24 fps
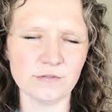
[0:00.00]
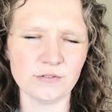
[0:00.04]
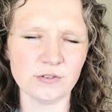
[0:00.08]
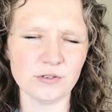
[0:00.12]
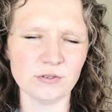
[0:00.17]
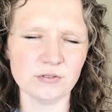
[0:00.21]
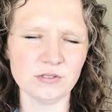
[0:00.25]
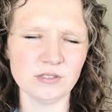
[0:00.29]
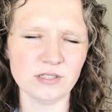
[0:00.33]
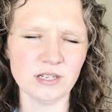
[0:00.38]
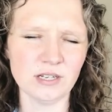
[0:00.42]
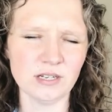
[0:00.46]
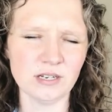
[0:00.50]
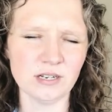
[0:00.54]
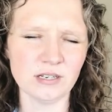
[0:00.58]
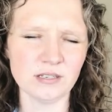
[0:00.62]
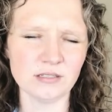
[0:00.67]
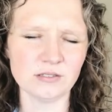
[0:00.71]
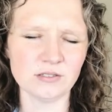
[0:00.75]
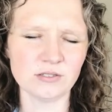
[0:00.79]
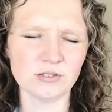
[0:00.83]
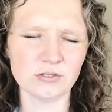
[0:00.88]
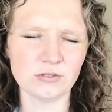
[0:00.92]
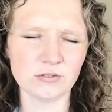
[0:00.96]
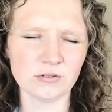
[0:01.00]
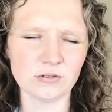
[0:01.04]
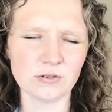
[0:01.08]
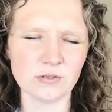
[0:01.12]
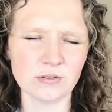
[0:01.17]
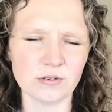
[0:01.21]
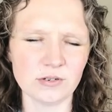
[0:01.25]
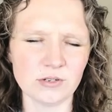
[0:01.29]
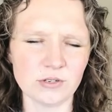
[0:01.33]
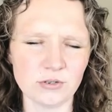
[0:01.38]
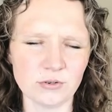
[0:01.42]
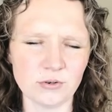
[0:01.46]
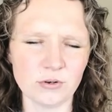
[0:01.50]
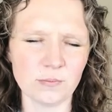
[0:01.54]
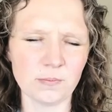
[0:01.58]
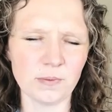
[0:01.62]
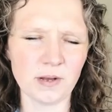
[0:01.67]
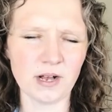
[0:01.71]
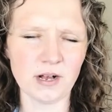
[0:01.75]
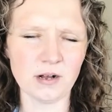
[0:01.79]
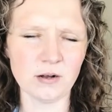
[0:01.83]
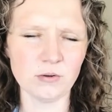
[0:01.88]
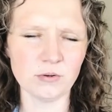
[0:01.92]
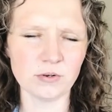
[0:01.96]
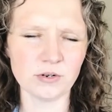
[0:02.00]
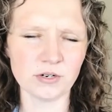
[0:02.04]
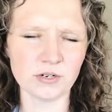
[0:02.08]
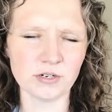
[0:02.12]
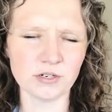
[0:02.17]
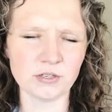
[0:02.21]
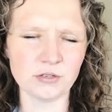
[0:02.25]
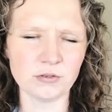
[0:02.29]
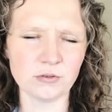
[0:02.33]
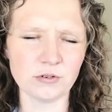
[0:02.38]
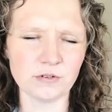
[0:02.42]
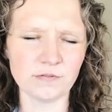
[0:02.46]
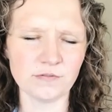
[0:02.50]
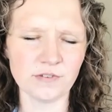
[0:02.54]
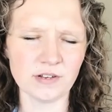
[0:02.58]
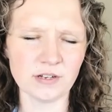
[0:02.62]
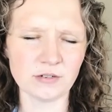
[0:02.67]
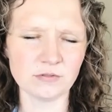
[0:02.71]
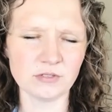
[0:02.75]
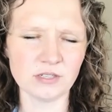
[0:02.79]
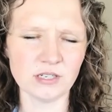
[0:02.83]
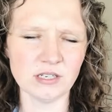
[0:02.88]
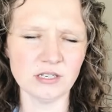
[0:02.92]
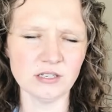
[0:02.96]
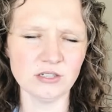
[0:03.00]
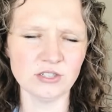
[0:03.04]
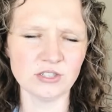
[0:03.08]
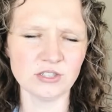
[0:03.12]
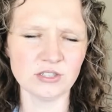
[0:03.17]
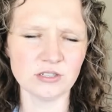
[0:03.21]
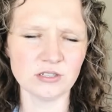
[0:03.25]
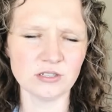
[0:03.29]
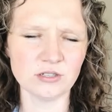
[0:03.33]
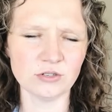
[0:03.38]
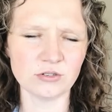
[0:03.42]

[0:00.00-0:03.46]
Use that as your your power, your foundation,